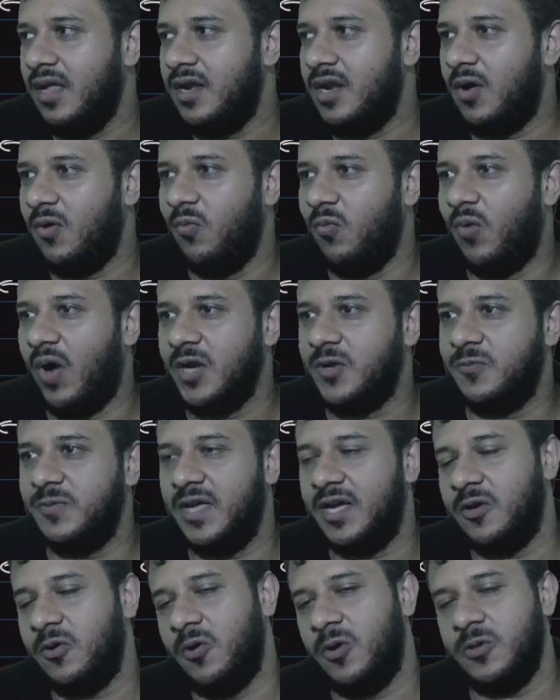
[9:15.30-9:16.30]
now what we
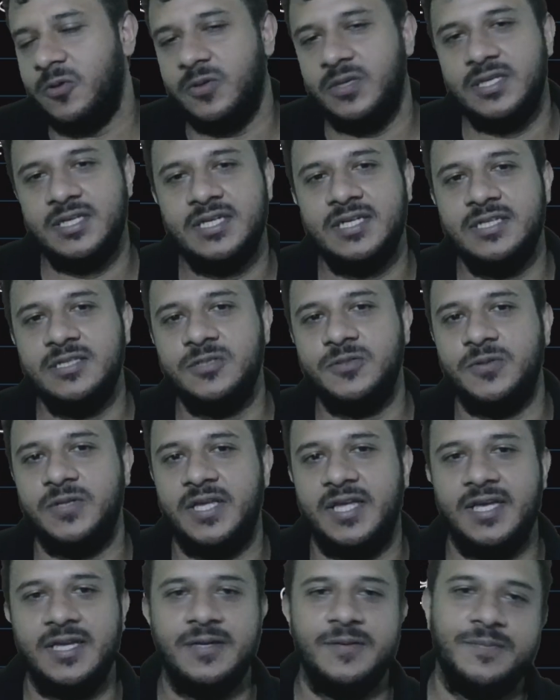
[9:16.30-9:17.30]
are going to learn
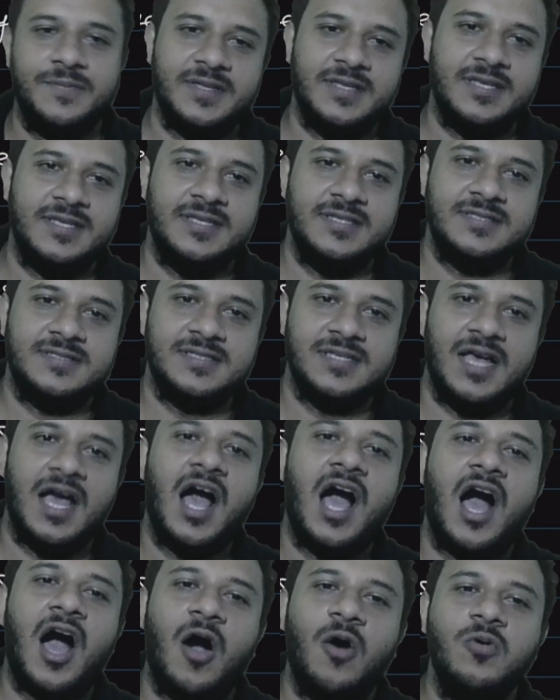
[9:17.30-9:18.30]
today is
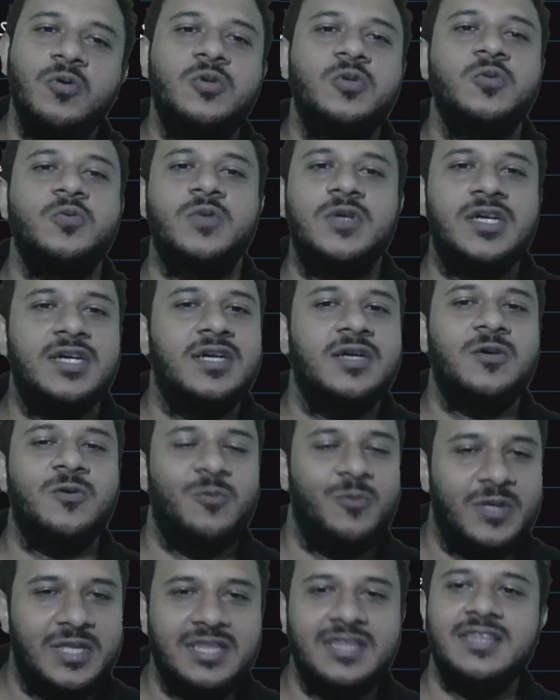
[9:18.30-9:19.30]
how to work
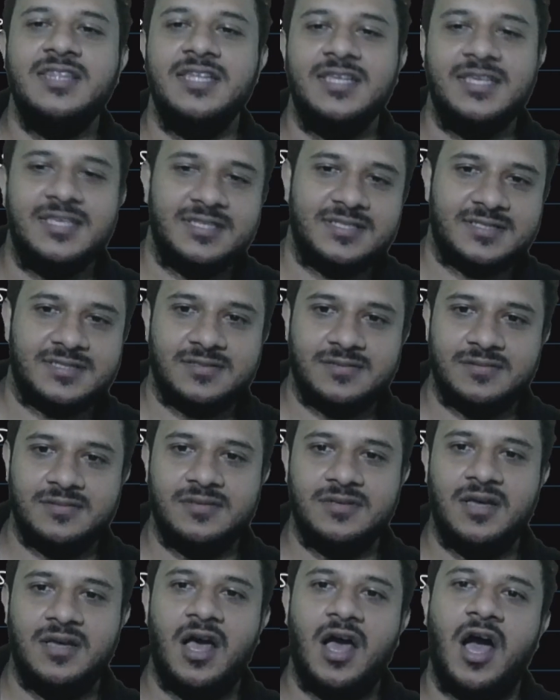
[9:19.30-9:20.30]
with these.
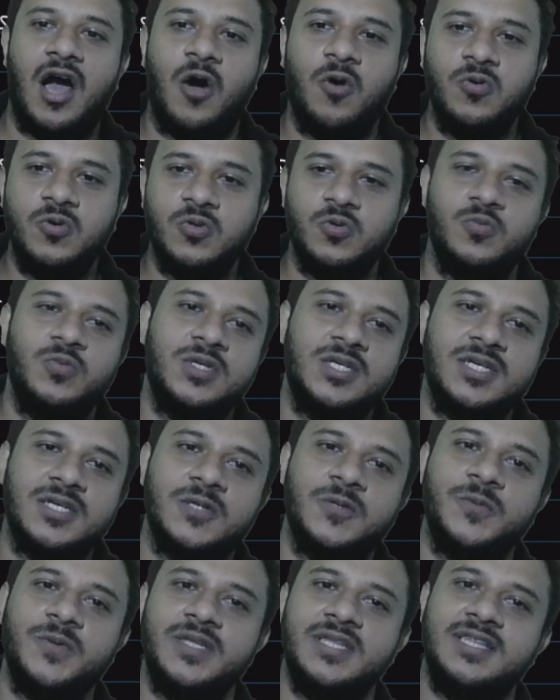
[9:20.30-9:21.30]
How to
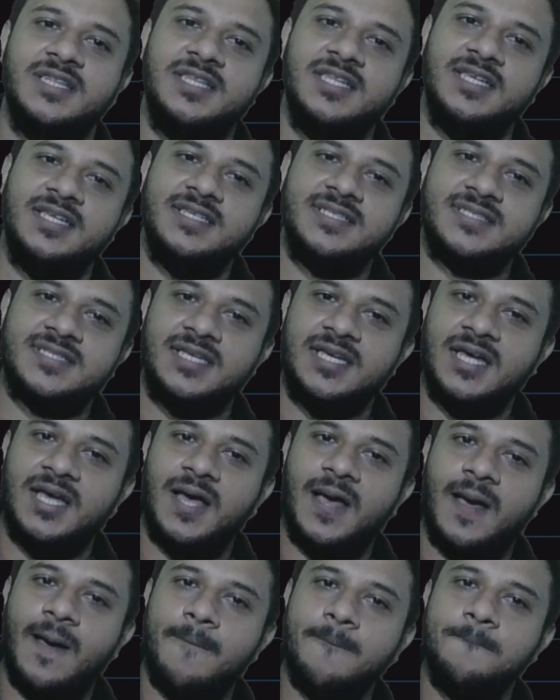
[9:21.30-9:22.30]
work with this
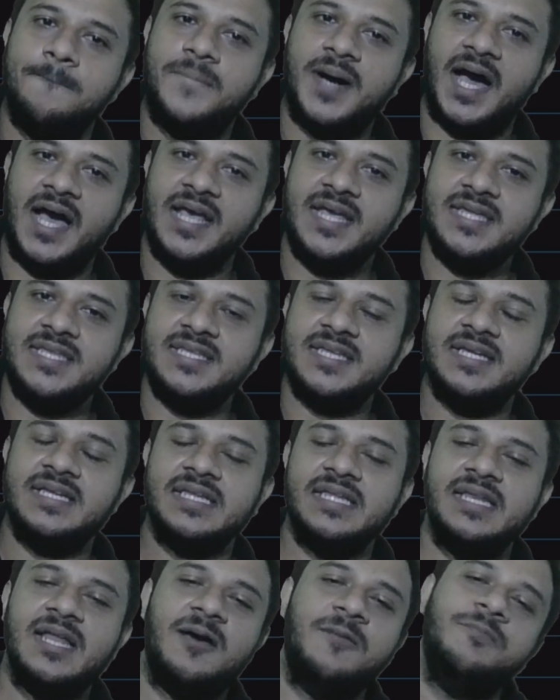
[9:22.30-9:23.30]

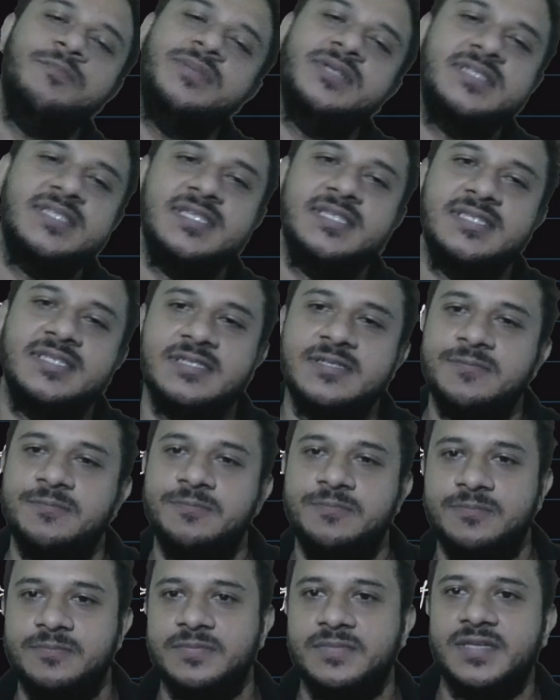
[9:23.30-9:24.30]
binary number system.
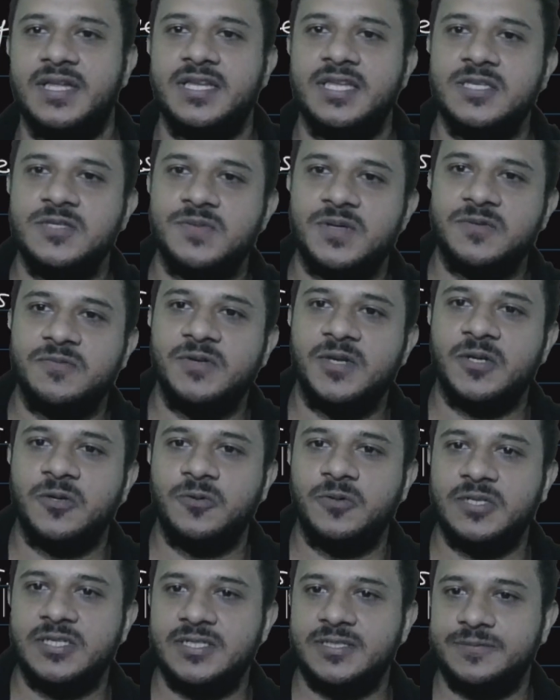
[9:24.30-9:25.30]
That is what we are
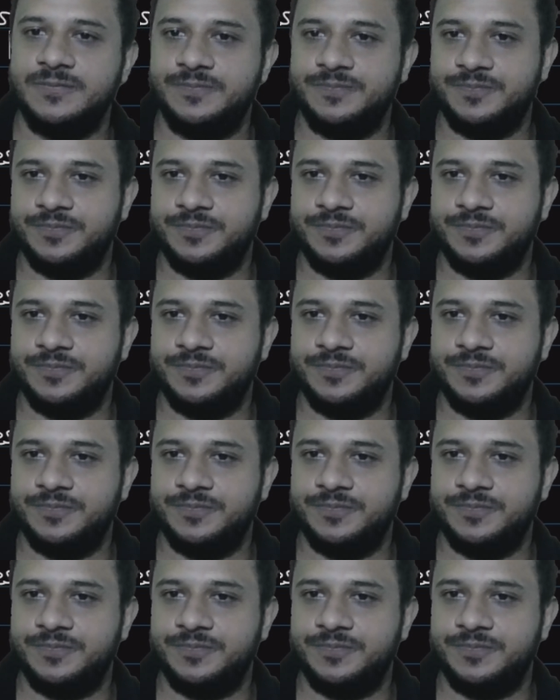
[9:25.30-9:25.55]
going to learn.